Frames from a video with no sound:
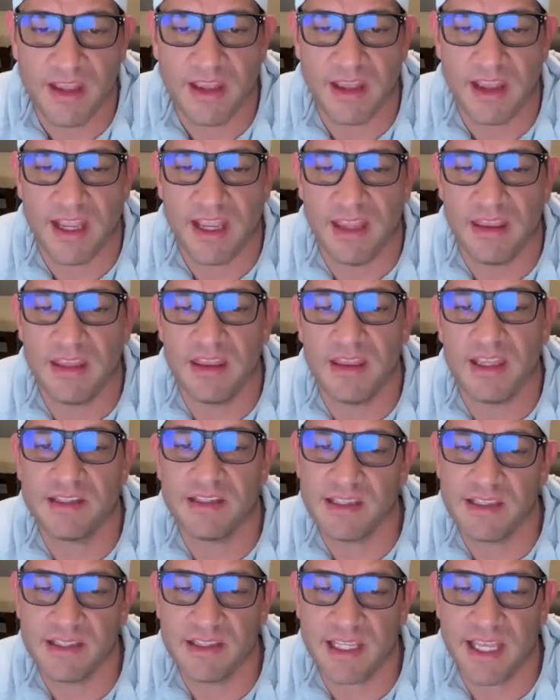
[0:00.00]
And then this
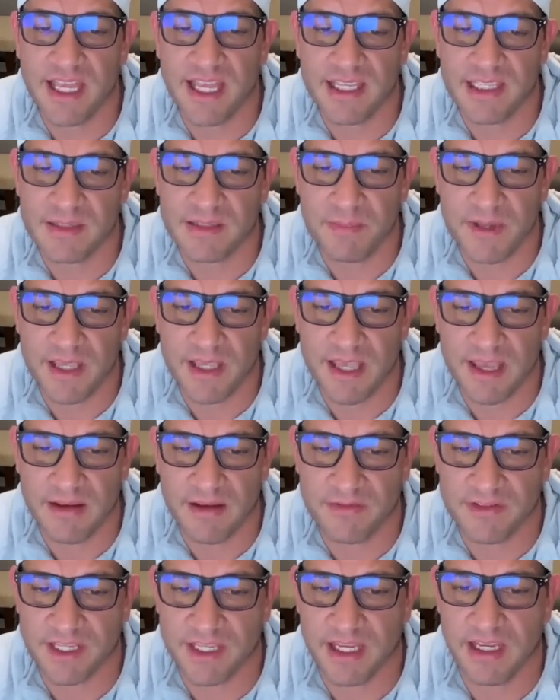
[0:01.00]
is the SPF
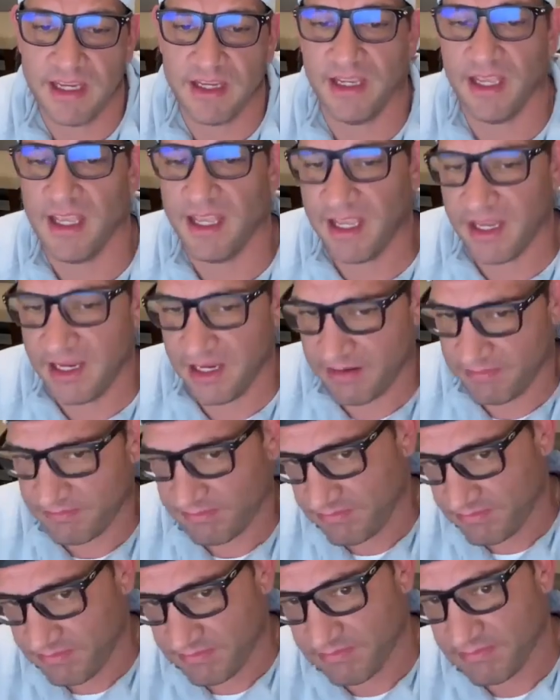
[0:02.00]
saying, hey,
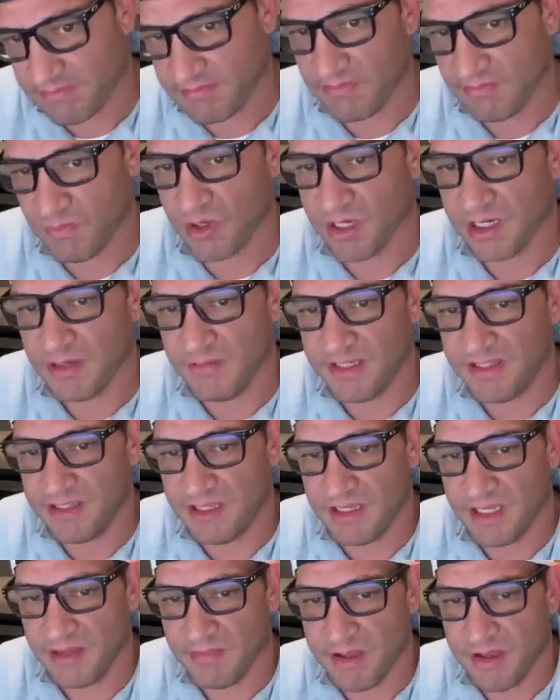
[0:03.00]
we're going to be
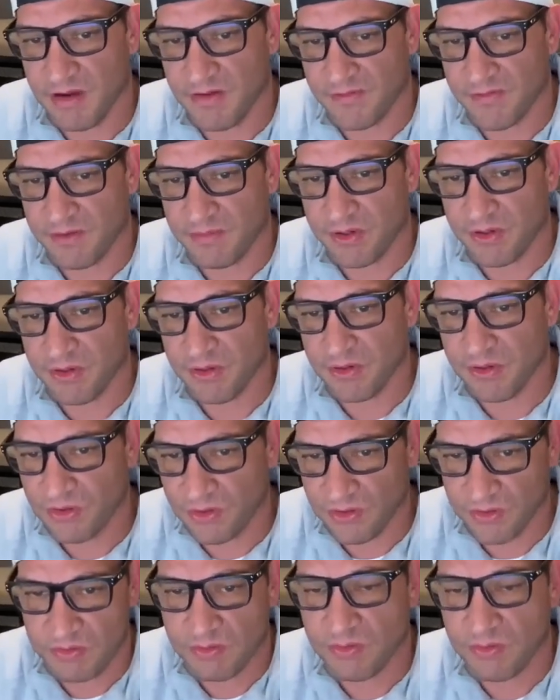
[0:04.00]
sending mail from
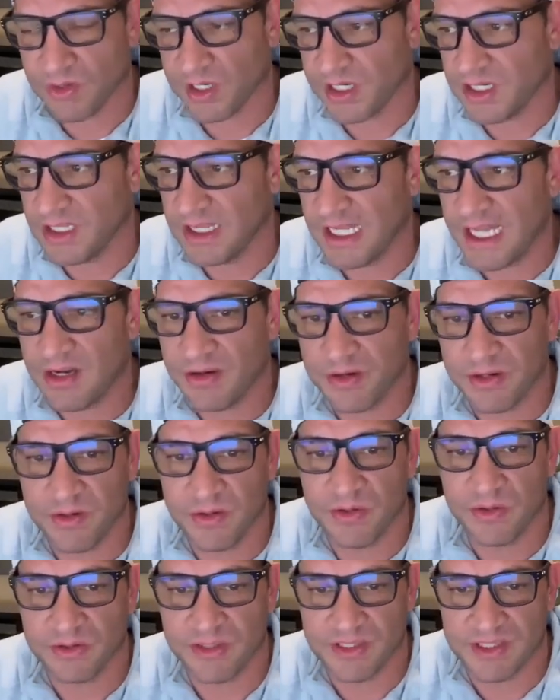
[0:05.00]
Google. We're going to allow
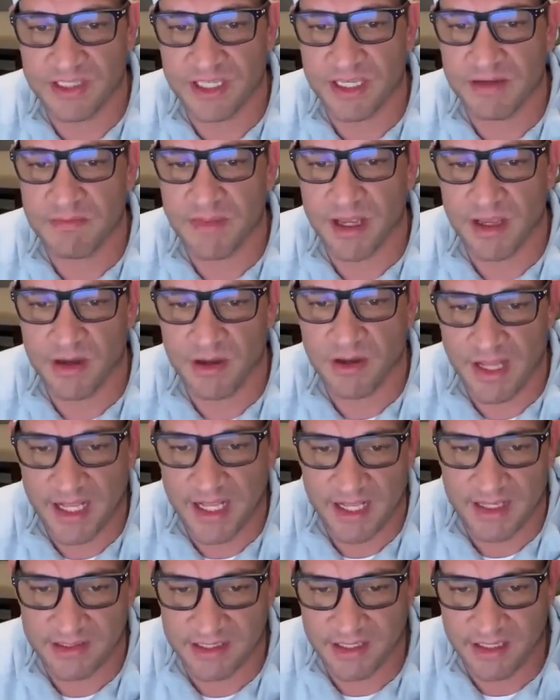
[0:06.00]
Google to send mail
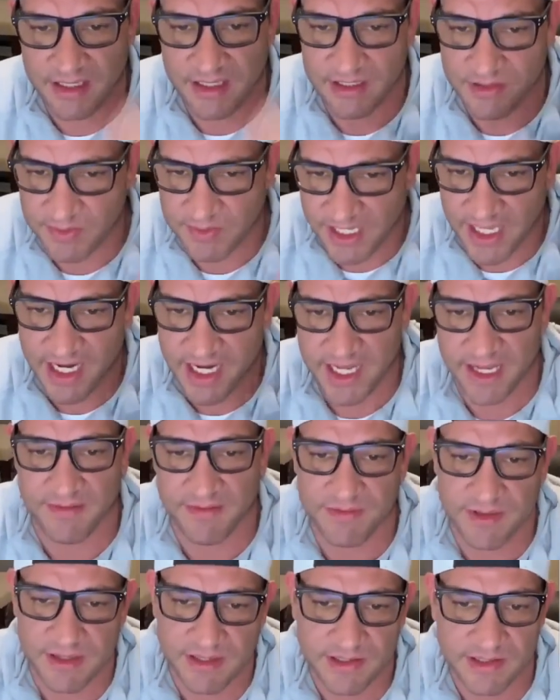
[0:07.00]
as us. We got to have
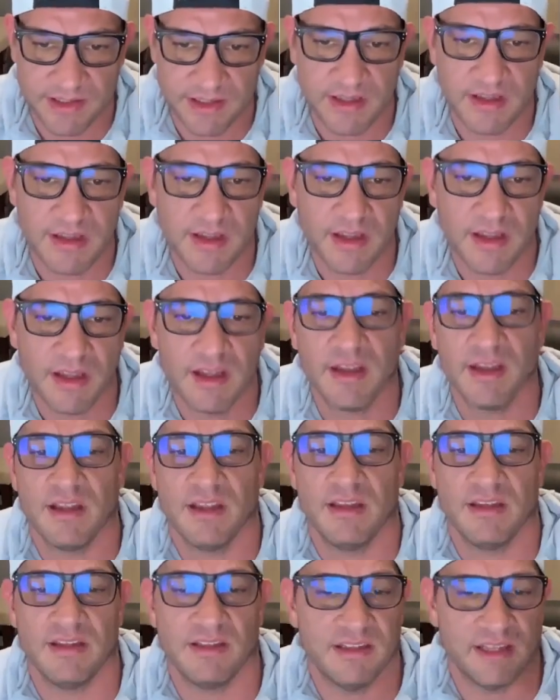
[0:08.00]
this.
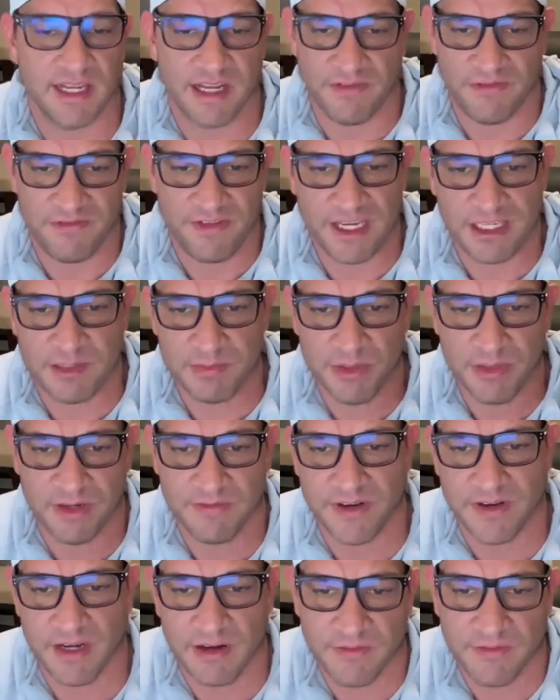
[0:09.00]
This is like a Facebook
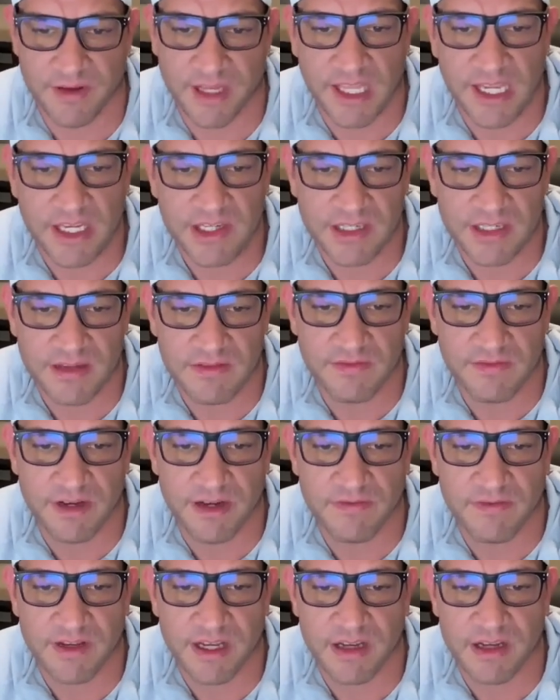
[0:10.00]
verification to
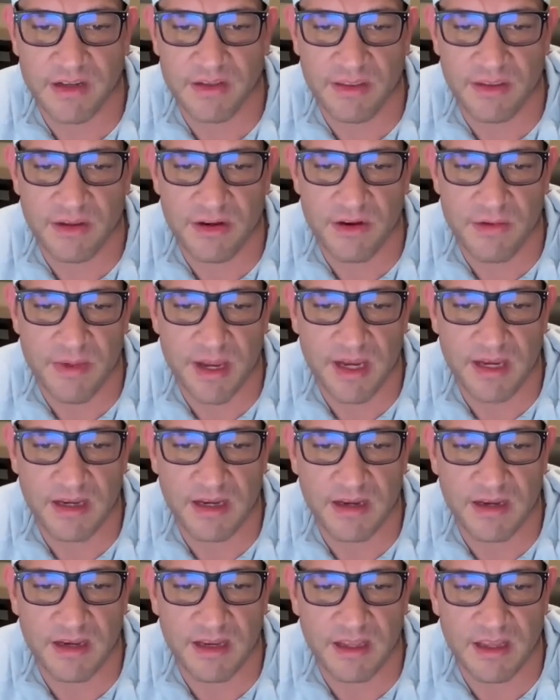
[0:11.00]
verify on the domain
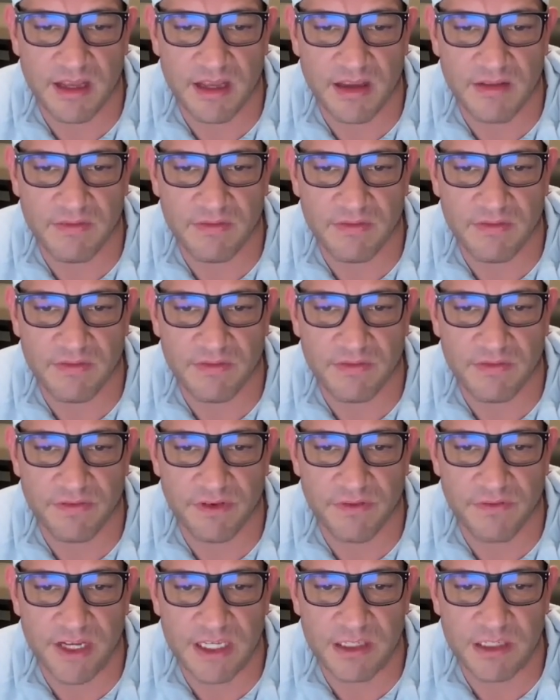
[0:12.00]
and for
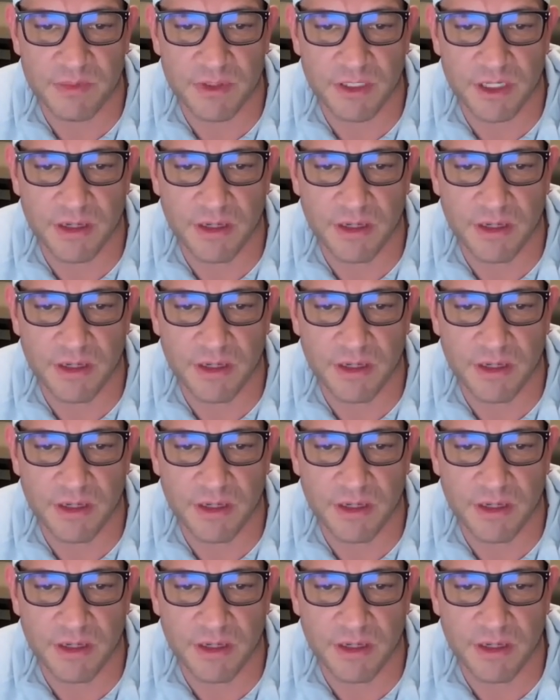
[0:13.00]
Facebook.